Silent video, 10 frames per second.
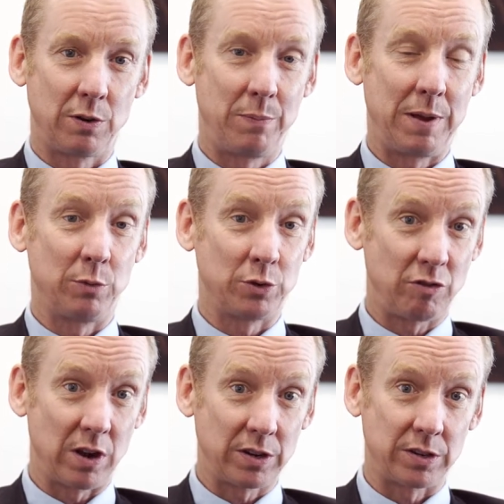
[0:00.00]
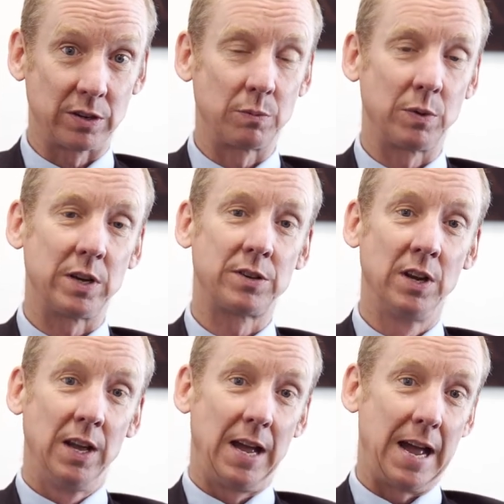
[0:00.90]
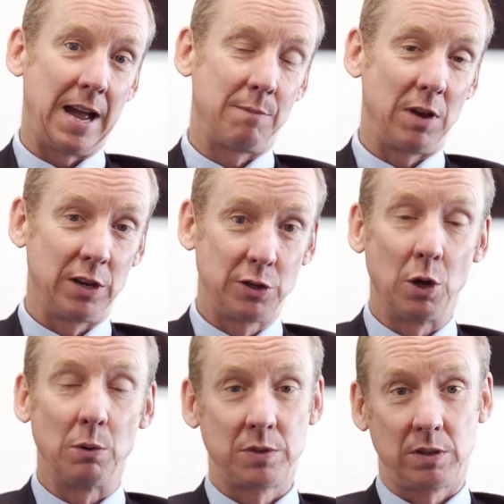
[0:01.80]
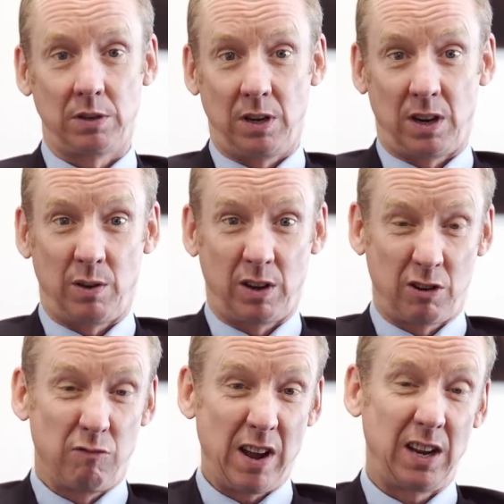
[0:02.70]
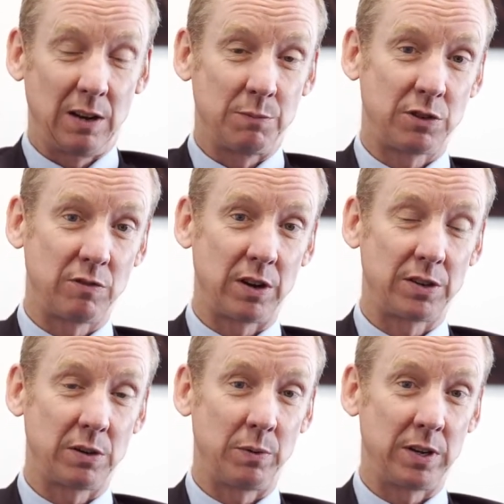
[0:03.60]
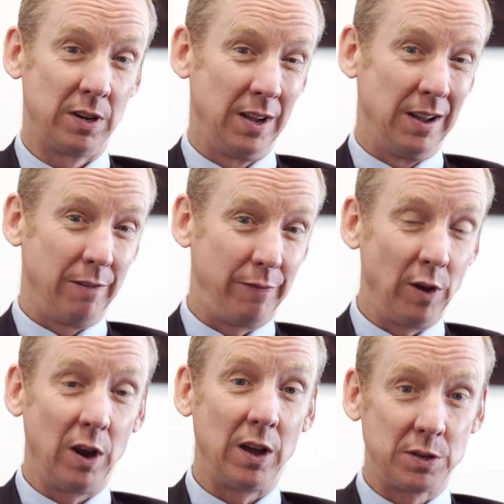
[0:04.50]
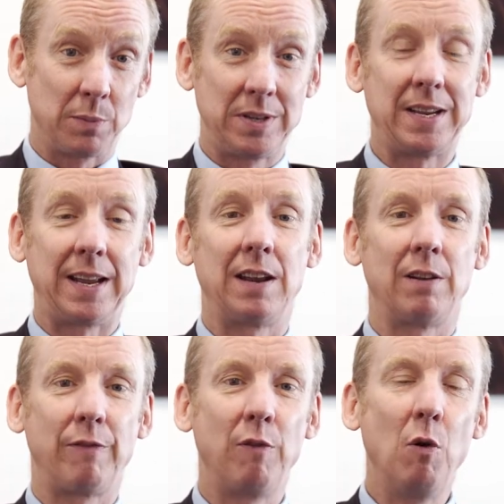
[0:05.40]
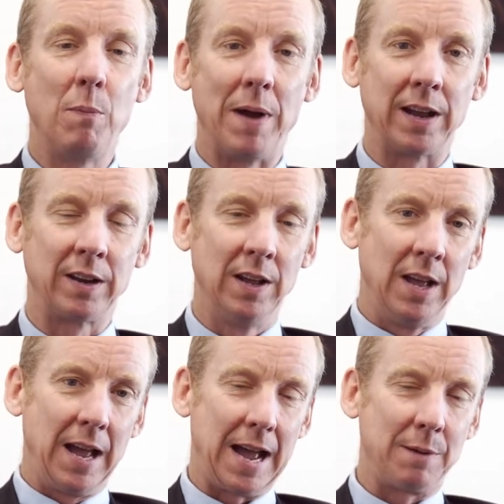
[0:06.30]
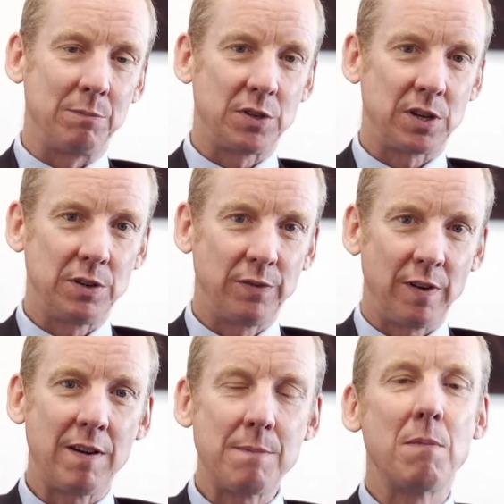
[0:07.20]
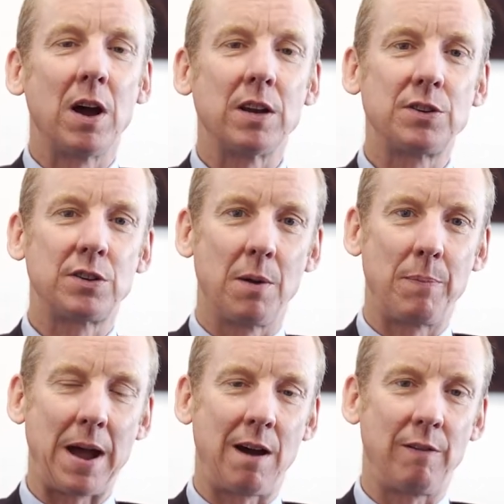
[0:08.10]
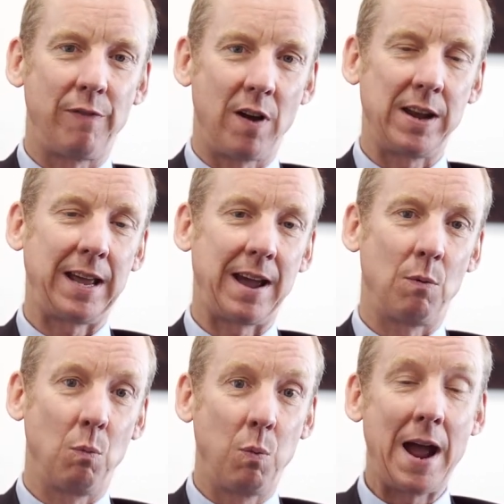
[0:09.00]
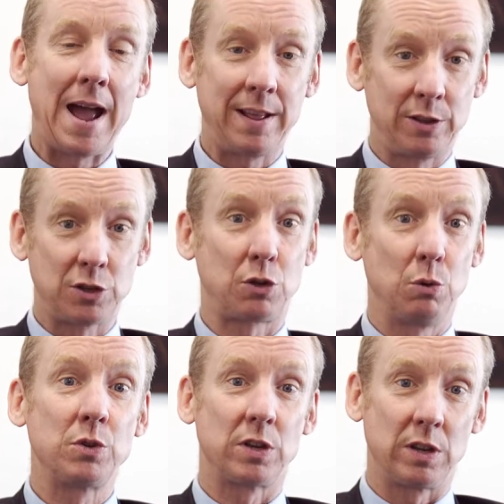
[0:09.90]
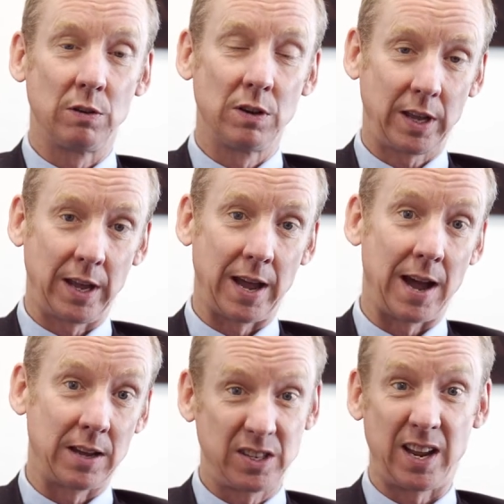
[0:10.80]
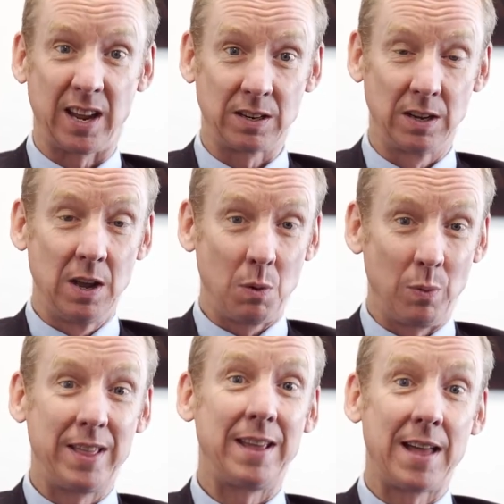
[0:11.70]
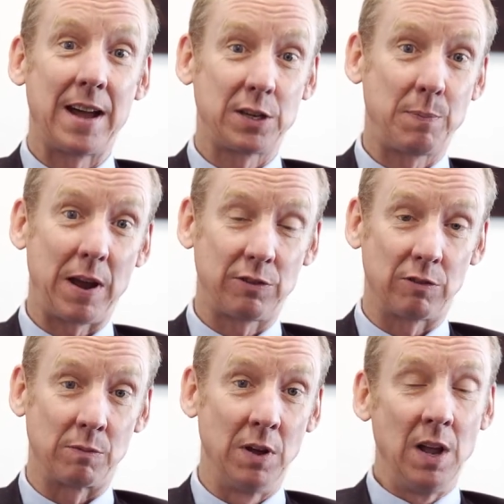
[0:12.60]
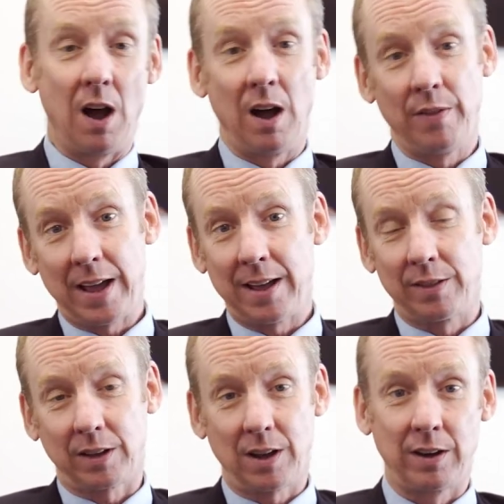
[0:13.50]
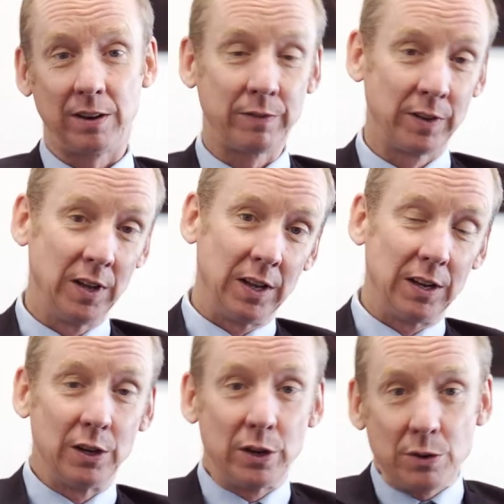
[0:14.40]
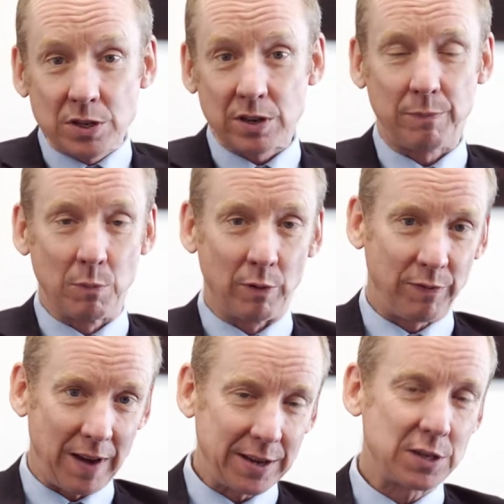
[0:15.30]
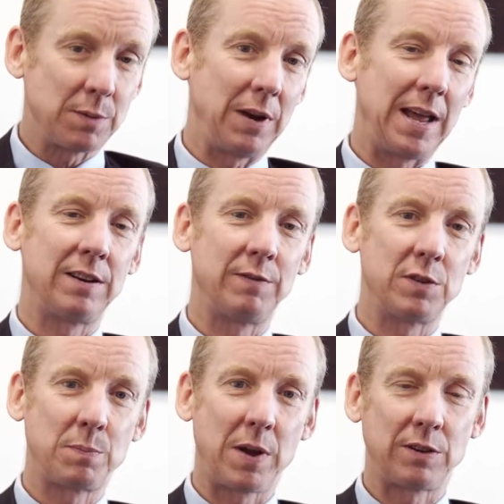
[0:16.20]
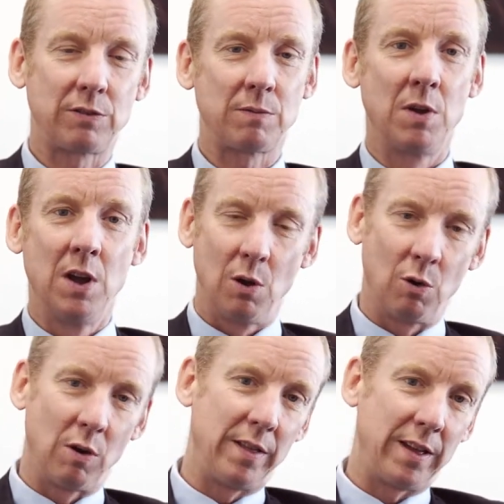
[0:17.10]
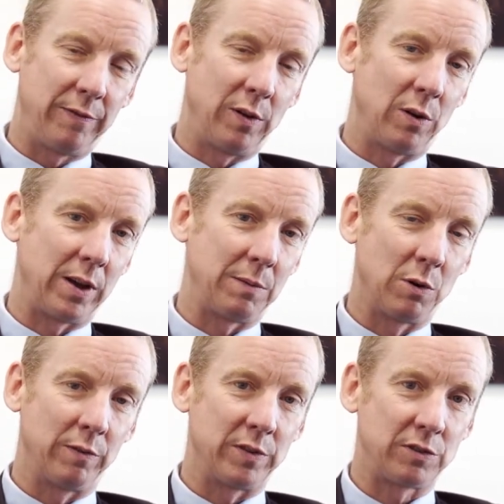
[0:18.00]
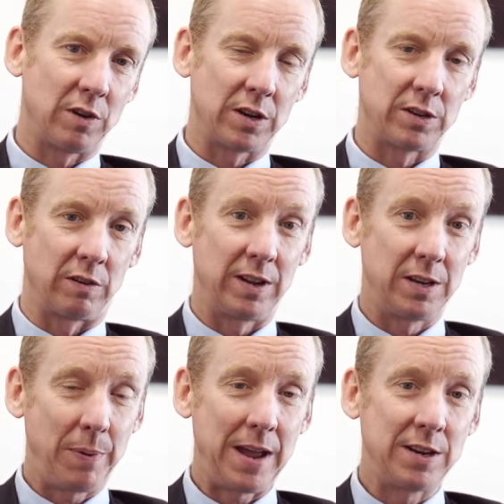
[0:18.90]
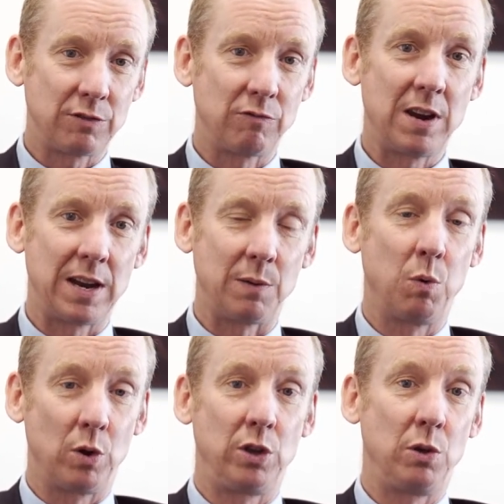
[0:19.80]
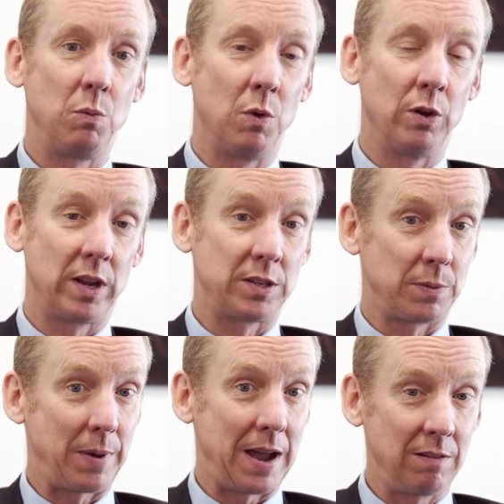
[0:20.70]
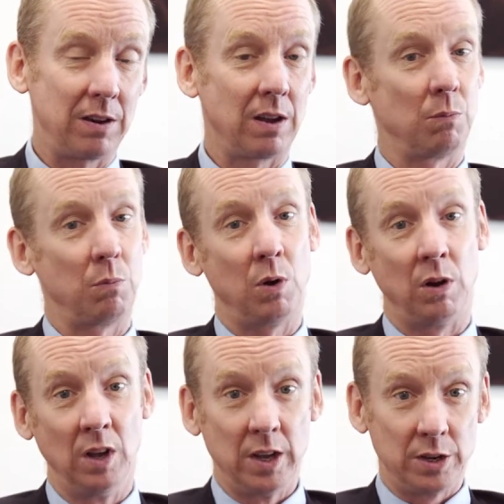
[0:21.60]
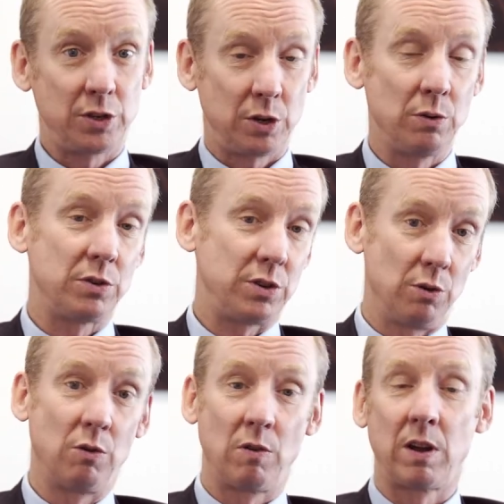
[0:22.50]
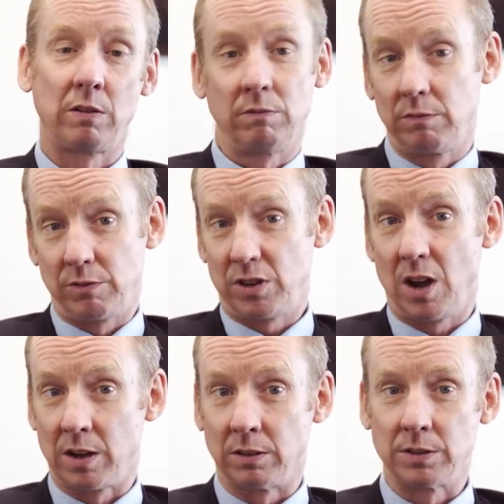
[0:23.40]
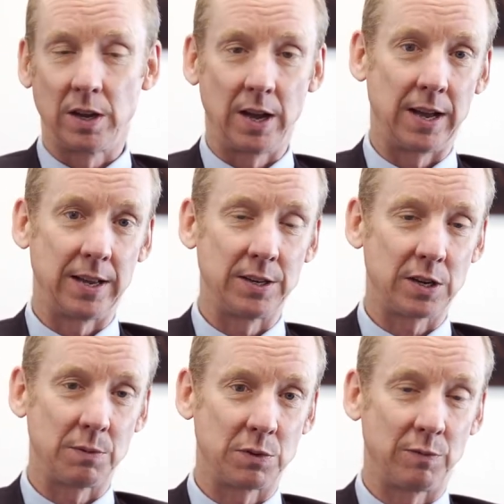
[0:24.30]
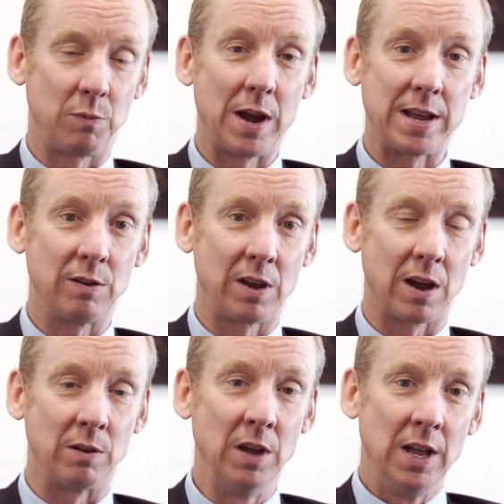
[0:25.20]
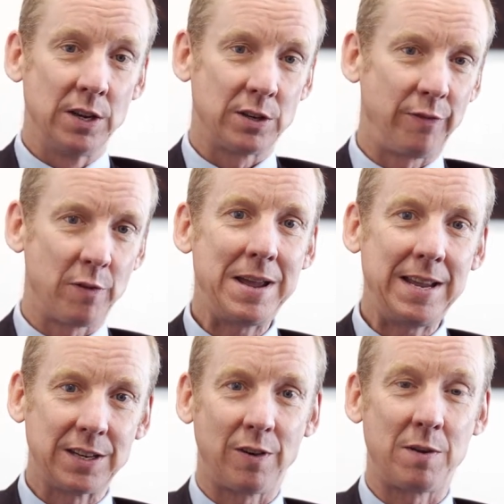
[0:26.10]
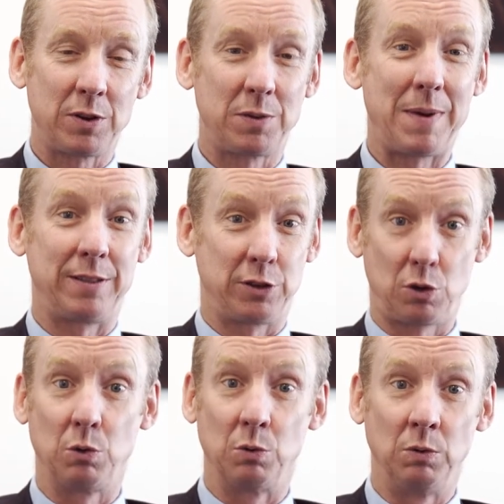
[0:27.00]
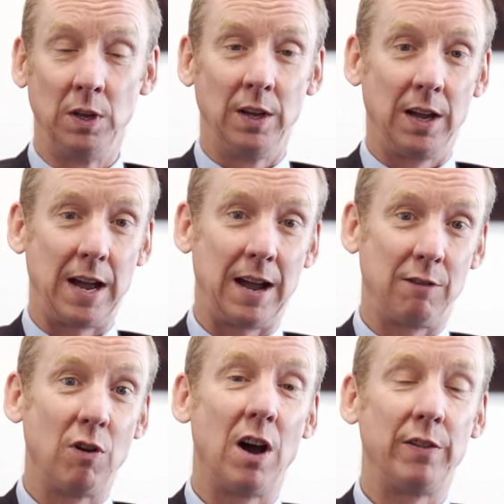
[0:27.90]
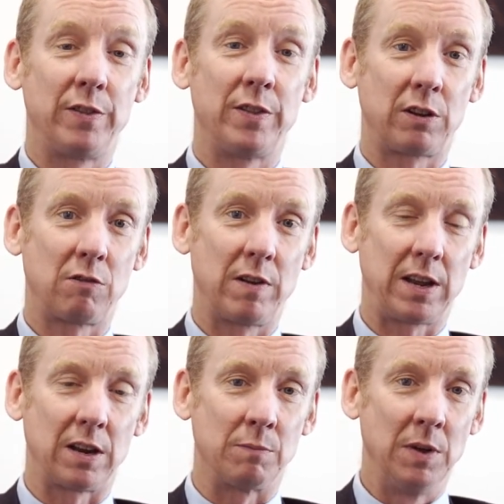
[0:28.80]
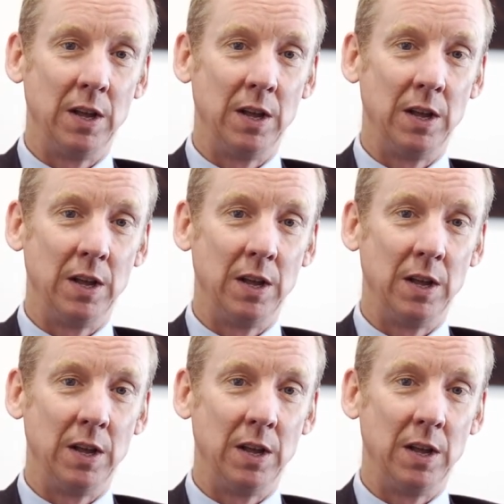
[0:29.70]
are a bit more structured, which adopt, you know, a curriculum structure which follows a particular format. So it's very much about finding out where the schools that you're looking at sit within that spectrum. Are they at the kind of looser, more flexible end of the spectrum, or are they following more of a structure? And it depends really what you want as a parent and what suits your own child in terms of where you go. So for me, it's very much about the school rather than the curriculum.